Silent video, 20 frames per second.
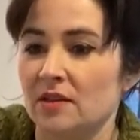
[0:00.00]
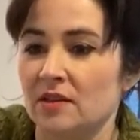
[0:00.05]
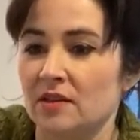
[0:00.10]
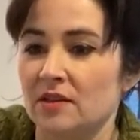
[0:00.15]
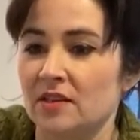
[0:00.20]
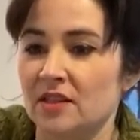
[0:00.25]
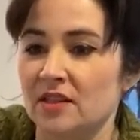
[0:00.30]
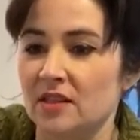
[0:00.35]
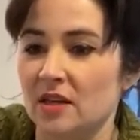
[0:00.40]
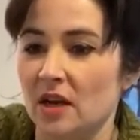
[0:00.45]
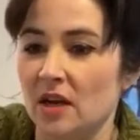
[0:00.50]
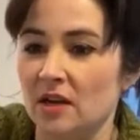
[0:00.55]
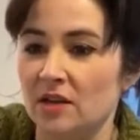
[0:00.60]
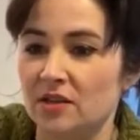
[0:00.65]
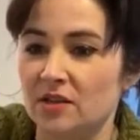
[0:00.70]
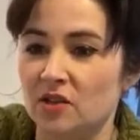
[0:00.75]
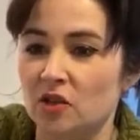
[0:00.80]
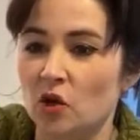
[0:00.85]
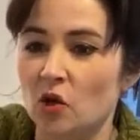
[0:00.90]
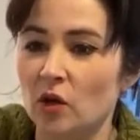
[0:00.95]

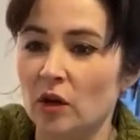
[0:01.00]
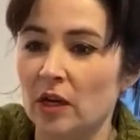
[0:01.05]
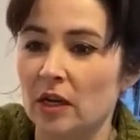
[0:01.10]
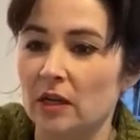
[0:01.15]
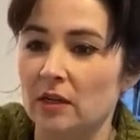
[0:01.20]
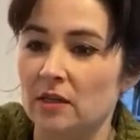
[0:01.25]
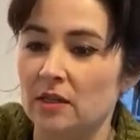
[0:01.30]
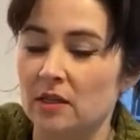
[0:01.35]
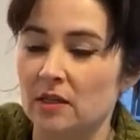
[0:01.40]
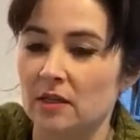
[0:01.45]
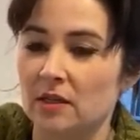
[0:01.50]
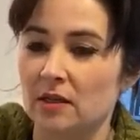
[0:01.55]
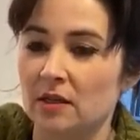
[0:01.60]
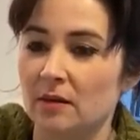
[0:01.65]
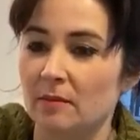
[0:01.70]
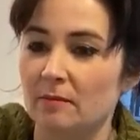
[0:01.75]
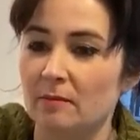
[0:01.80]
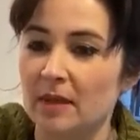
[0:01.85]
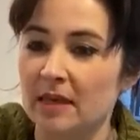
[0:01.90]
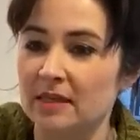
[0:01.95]
disaster toilet
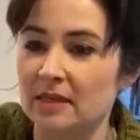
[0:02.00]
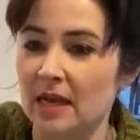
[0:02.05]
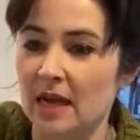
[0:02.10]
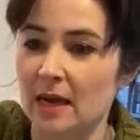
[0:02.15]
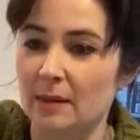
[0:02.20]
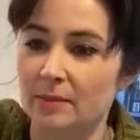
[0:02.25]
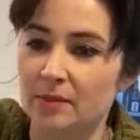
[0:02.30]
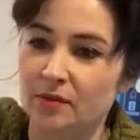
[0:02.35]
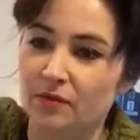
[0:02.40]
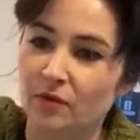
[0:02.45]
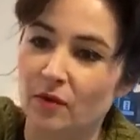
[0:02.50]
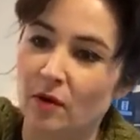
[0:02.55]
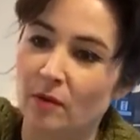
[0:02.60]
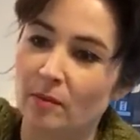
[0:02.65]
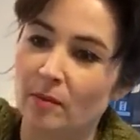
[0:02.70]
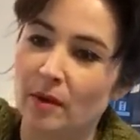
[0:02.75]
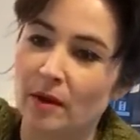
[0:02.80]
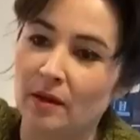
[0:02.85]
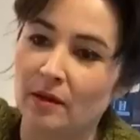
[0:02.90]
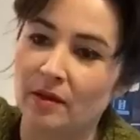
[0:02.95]
mishaps
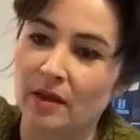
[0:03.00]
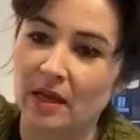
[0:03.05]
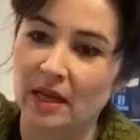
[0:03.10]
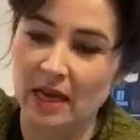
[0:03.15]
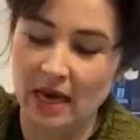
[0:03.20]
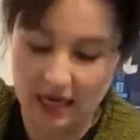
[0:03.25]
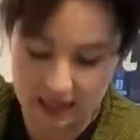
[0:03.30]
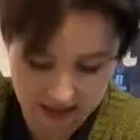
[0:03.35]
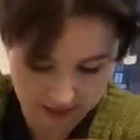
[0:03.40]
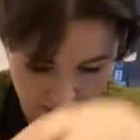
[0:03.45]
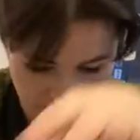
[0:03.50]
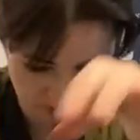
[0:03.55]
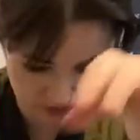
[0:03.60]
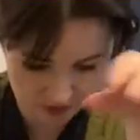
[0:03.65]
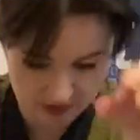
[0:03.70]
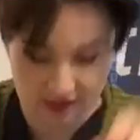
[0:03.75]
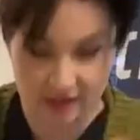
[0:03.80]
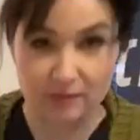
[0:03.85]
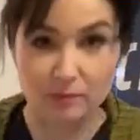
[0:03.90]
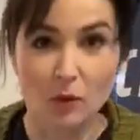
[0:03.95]
from the animals
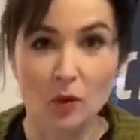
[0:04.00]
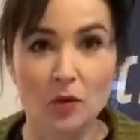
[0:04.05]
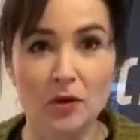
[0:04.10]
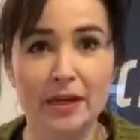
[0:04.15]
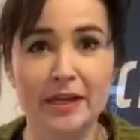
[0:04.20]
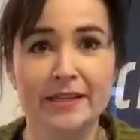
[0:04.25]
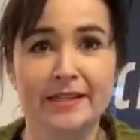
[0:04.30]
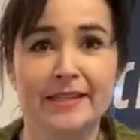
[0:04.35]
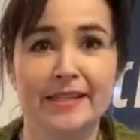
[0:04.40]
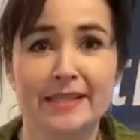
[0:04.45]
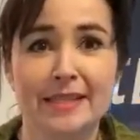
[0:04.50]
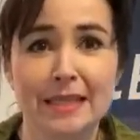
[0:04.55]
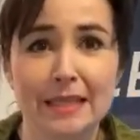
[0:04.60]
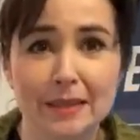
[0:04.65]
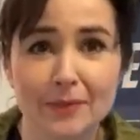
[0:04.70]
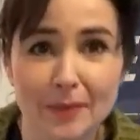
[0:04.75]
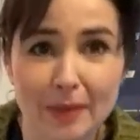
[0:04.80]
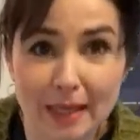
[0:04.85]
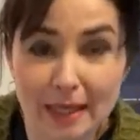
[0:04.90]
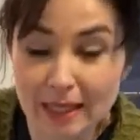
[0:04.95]
this morning to
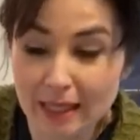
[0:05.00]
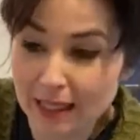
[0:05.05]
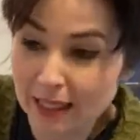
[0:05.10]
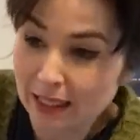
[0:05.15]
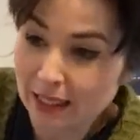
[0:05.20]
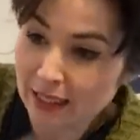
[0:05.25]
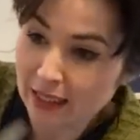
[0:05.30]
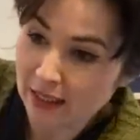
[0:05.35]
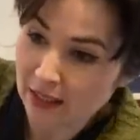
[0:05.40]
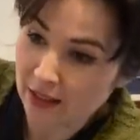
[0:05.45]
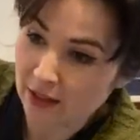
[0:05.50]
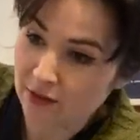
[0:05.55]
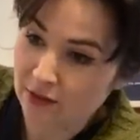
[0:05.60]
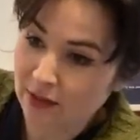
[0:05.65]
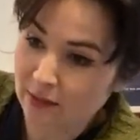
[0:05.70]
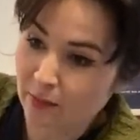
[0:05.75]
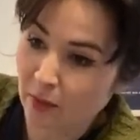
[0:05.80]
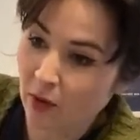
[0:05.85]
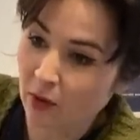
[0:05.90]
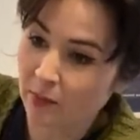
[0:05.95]
deal with,
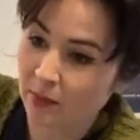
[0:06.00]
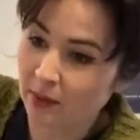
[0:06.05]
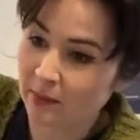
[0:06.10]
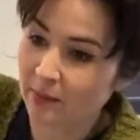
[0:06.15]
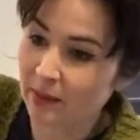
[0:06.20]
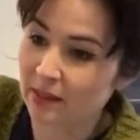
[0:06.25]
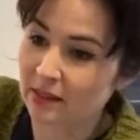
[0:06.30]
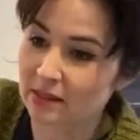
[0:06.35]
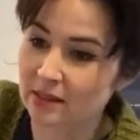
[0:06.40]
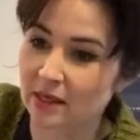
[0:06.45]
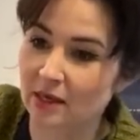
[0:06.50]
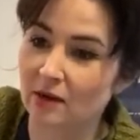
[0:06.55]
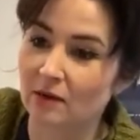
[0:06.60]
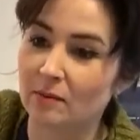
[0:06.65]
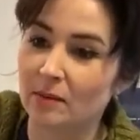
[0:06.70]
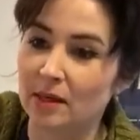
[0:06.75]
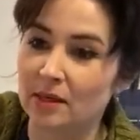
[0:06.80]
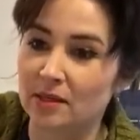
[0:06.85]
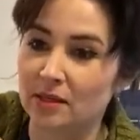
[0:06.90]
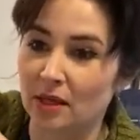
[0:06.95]
including Poppy being sick on
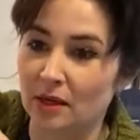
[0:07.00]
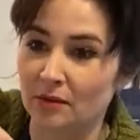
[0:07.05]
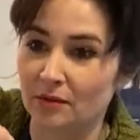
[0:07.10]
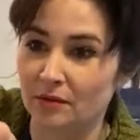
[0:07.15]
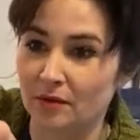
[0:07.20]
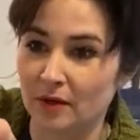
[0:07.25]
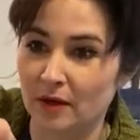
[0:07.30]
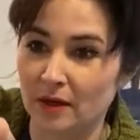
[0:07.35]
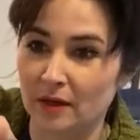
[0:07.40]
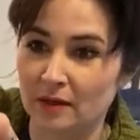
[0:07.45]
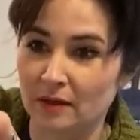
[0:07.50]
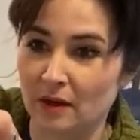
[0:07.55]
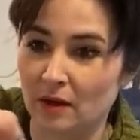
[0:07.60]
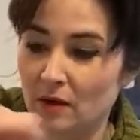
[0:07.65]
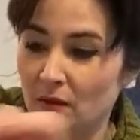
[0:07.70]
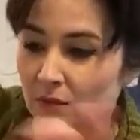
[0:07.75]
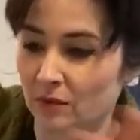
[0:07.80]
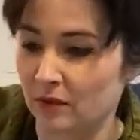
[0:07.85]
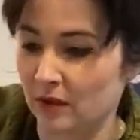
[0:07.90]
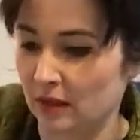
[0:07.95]
my sofa. The
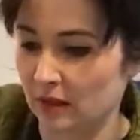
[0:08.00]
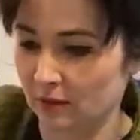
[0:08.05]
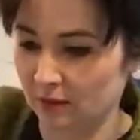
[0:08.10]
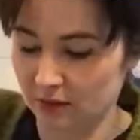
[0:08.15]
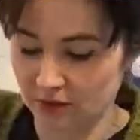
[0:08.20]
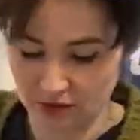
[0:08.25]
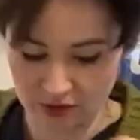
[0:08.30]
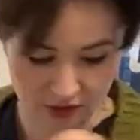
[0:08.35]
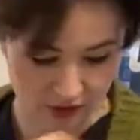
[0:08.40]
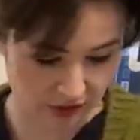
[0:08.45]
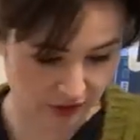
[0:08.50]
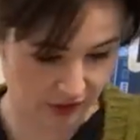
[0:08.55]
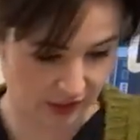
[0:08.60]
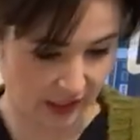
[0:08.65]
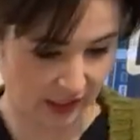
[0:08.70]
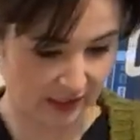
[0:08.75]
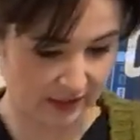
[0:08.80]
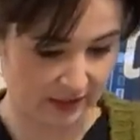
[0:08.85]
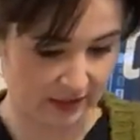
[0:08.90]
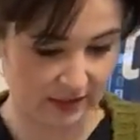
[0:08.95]
whole thing was just,
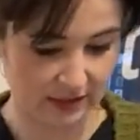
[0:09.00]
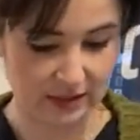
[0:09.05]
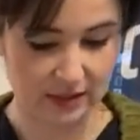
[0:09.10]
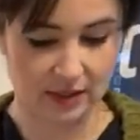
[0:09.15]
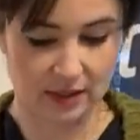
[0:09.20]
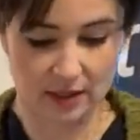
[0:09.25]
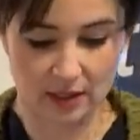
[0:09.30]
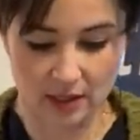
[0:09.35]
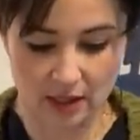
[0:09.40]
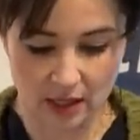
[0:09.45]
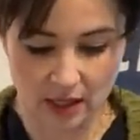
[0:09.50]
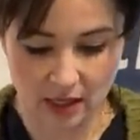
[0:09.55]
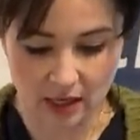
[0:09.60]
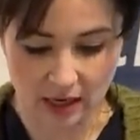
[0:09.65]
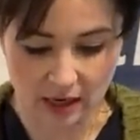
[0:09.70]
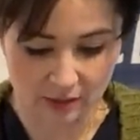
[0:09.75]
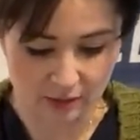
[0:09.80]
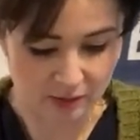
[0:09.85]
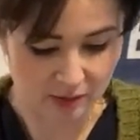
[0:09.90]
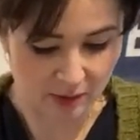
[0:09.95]
yeah.
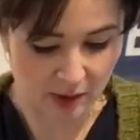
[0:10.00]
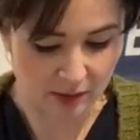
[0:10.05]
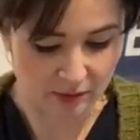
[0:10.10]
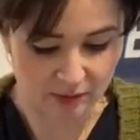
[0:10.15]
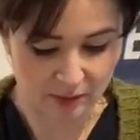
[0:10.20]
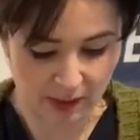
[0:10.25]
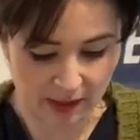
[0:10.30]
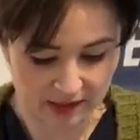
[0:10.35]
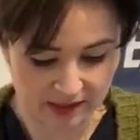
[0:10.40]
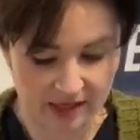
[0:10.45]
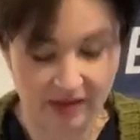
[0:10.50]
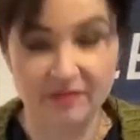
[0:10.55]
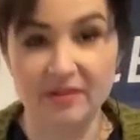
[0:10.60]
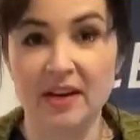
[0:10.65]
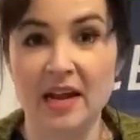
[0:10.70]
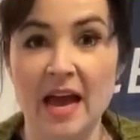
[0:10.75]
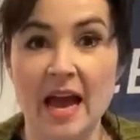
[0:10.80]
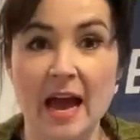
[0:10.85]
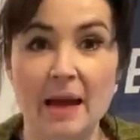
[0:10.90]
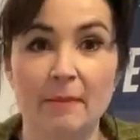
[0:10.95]
I was, I was by seven A
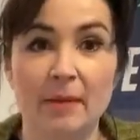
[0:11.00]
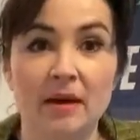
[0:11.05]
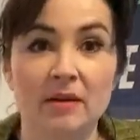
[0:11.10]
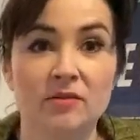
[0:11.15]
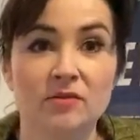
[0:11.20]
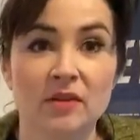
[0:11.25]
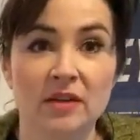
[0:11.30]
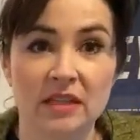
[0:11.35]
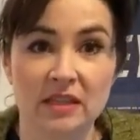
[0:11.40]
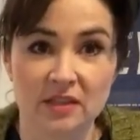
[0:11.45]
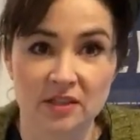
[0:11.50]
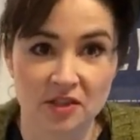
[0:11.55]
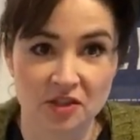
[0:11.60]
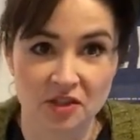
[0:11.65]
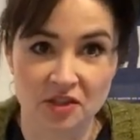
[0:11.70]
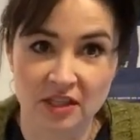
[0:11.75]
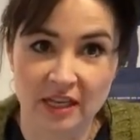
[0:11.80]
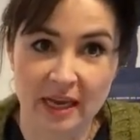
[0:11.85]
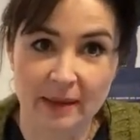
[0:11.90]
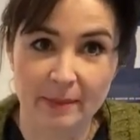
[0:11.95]
M I was ready to
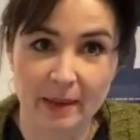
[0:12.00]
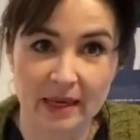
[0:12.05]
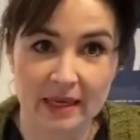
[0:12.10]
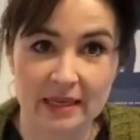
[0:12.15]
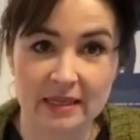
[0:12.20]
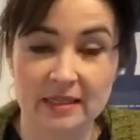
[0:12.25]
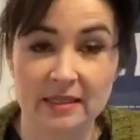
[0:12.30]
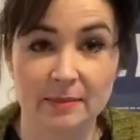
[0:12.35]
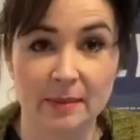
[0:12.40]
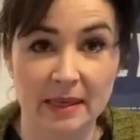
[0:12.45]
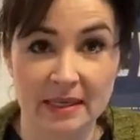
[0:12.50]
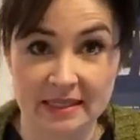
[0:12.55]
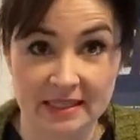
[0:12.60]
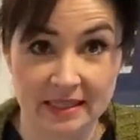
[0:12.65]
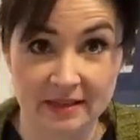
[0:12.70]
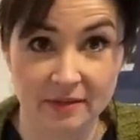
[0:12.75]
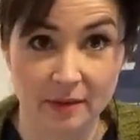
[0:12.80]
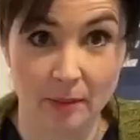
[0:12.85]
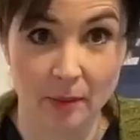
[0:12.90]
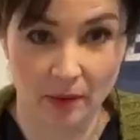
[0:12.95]
just get back into bed and
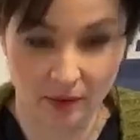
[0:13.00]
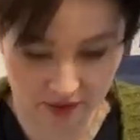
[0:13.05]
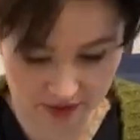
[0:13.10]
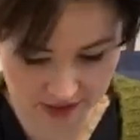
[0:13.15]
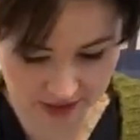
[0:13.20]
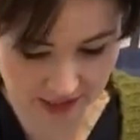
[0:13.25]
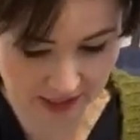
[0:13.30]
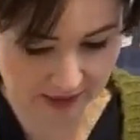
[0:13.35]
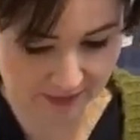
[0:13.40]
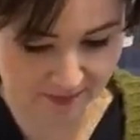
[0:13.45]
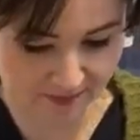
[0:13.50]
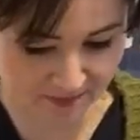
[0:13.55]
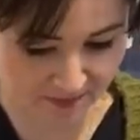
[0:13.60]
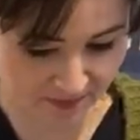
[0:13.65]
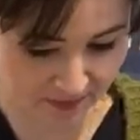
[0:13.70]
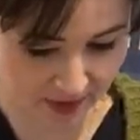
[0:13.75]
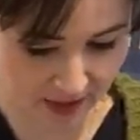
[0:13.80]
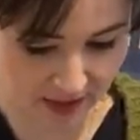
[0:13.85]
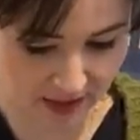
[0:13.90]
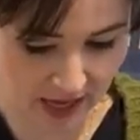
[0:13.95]
give up on the day.
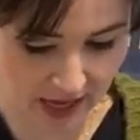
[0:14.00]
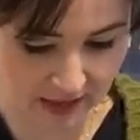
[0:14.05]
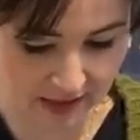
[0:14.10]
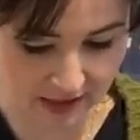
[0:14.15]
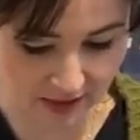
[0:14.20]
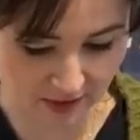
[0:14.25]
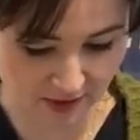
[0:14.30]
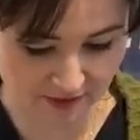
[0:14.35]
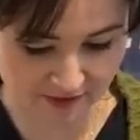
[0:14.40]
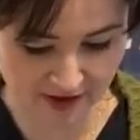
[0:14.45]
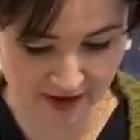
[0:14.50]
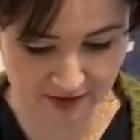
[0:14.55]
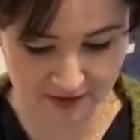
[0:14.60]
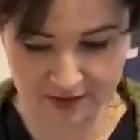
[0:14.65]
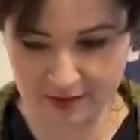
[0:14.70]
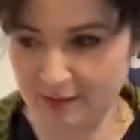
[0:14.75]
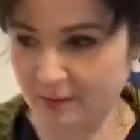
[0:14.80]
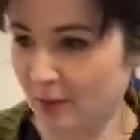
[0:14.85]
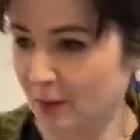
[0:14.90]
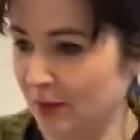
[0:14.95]
That's how I felt
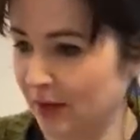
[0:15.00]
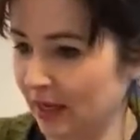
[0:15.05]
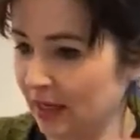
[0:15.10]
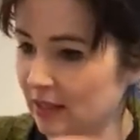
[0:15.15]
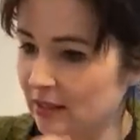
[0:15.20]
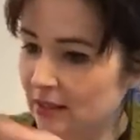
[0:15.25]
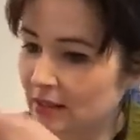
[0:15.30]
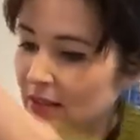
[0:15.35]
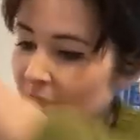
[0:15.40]
this morning.